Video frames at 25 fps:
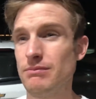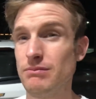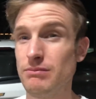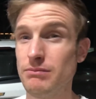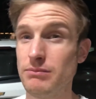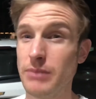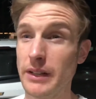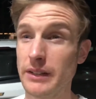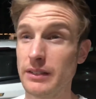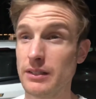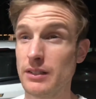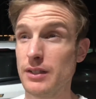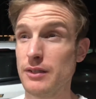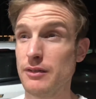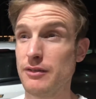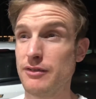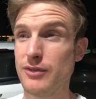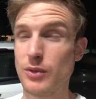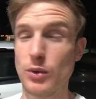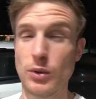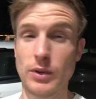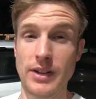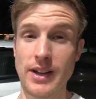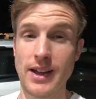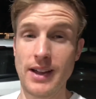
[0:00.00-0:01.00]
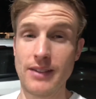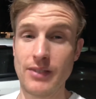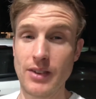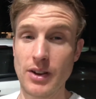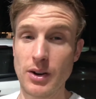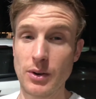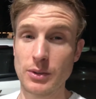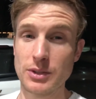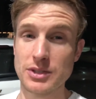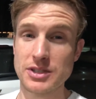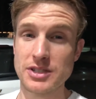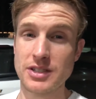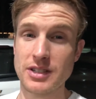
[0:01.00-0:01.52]
basically four and a half
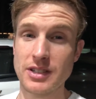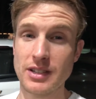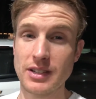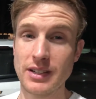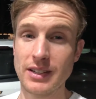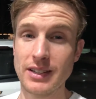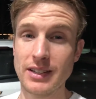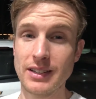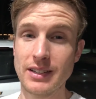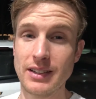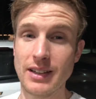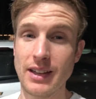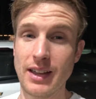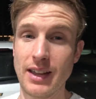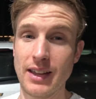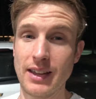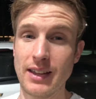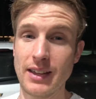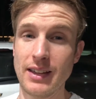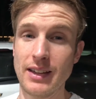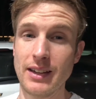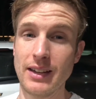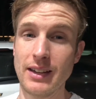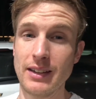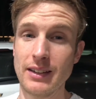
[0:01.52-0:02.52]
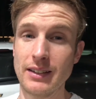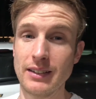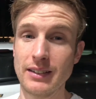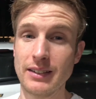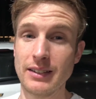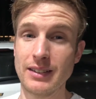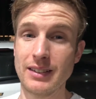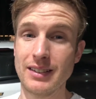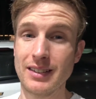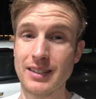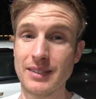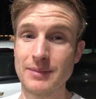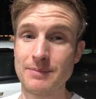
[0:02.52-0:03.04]
hours tonight,
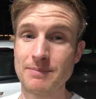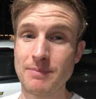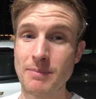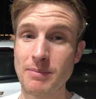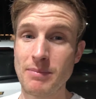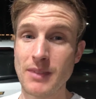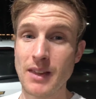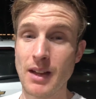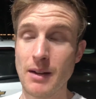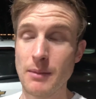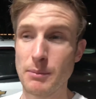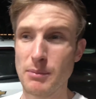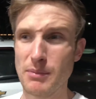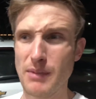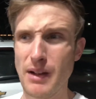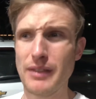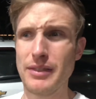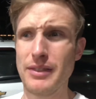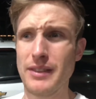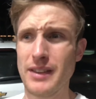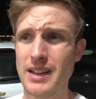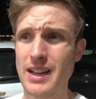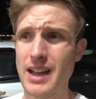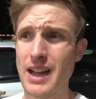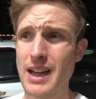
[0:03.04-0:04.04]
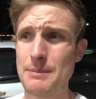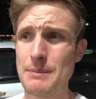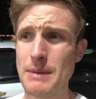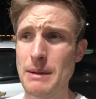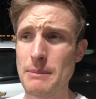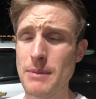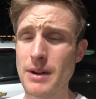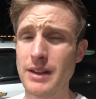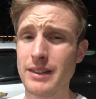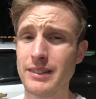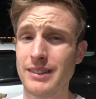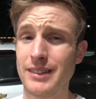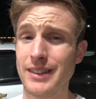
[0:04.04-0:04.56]
and I think I had my
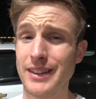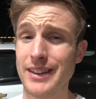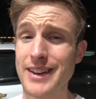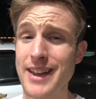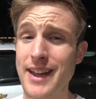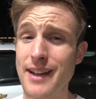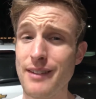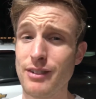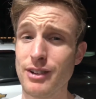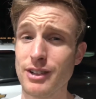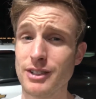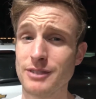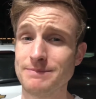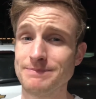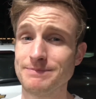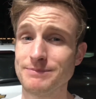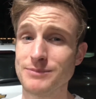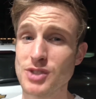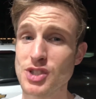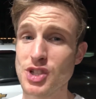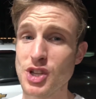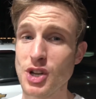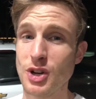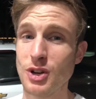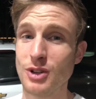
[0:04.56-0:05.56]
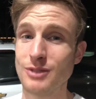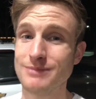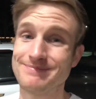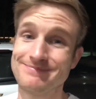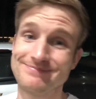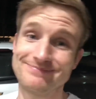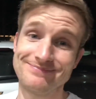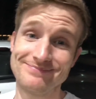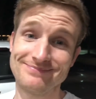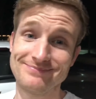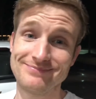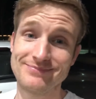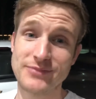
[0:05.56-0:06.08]
best night ever. So
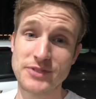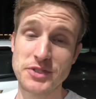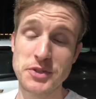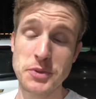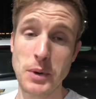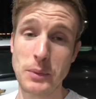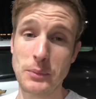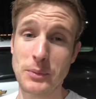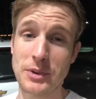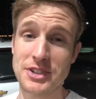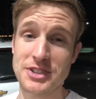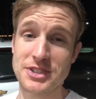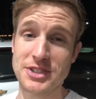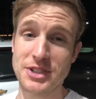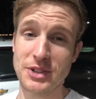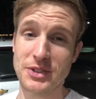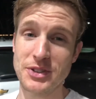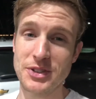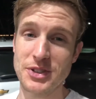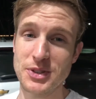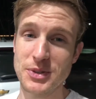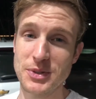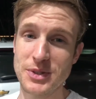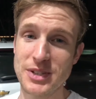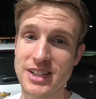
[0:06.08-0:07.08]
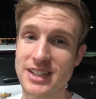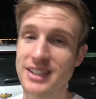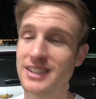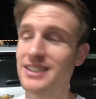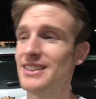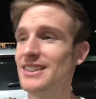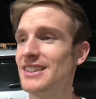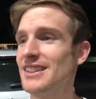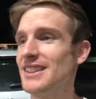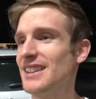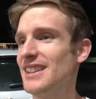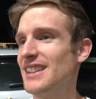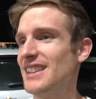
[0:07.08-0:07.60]
it's one way to start the new year.
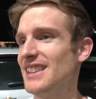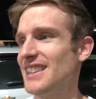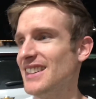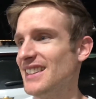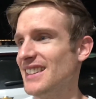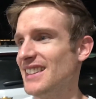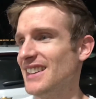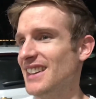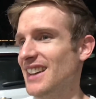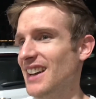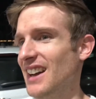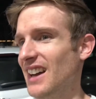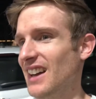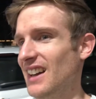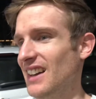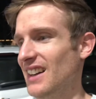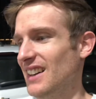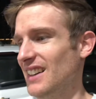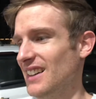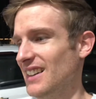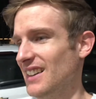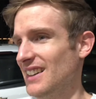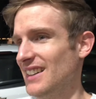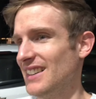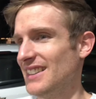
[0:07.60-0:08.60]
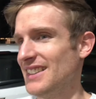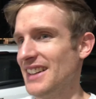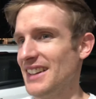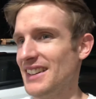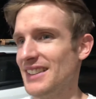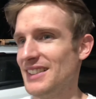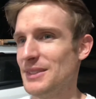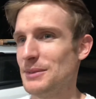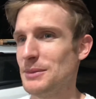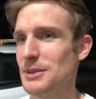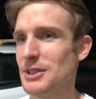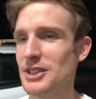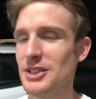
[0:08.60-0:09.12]
Uh, yeah,
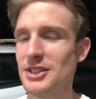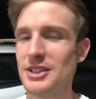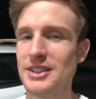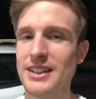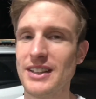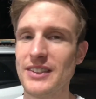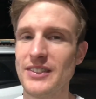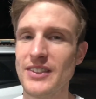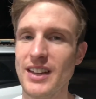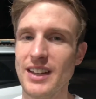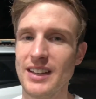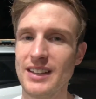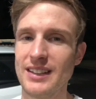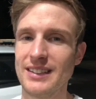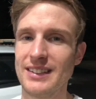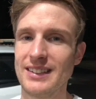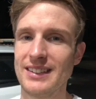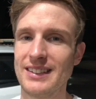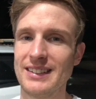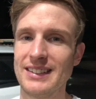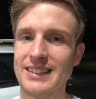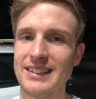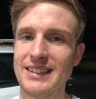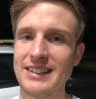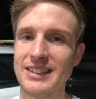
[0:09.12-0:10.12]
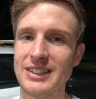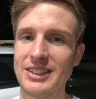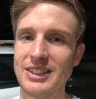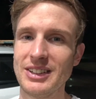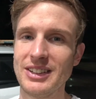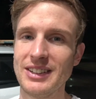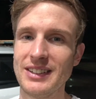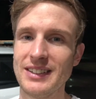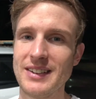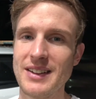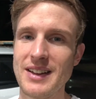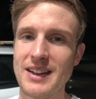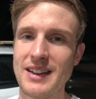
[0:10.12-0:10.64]
it'd be good to get that
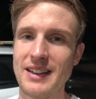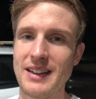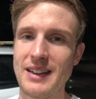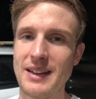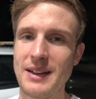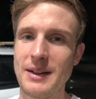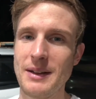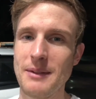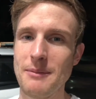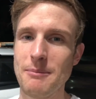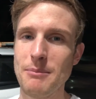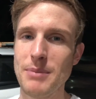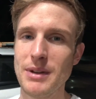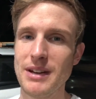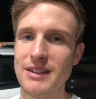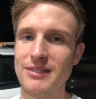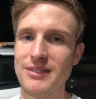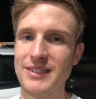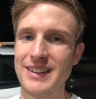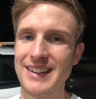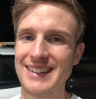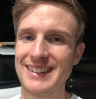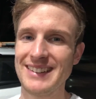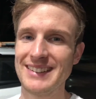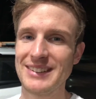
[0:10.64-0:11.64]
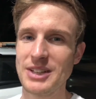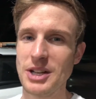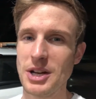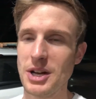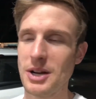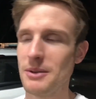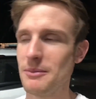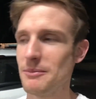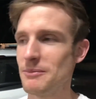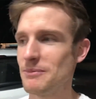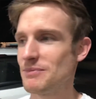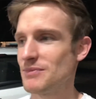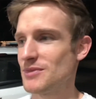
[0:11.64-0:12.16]
little uh, bit of
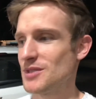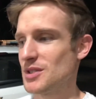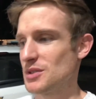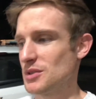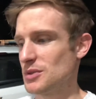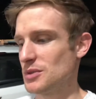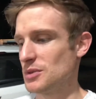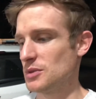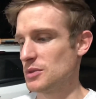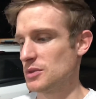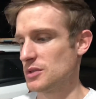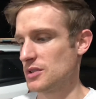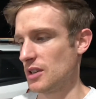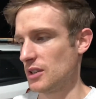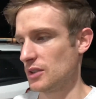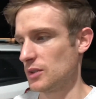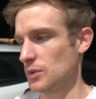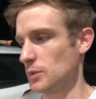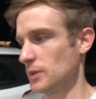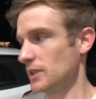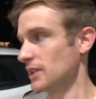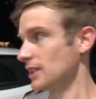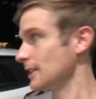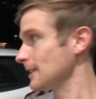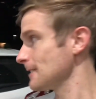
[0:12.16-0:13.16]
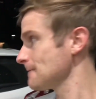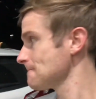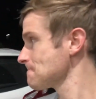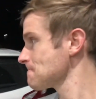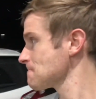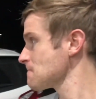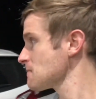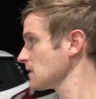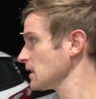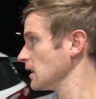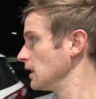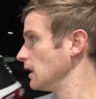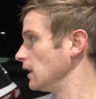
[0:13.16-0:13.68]
income to start the week.
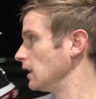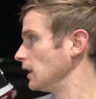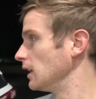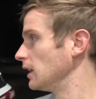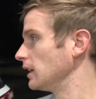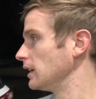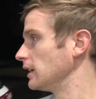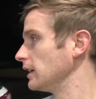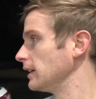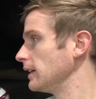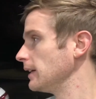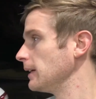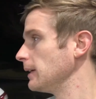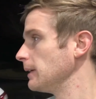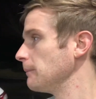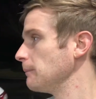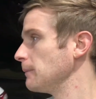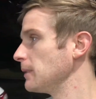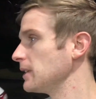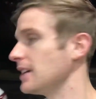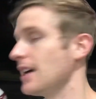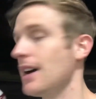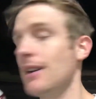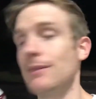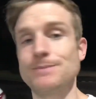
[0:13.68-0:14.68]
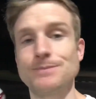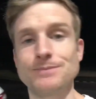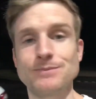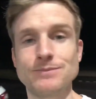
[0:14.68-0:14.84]
Uh, but yeah,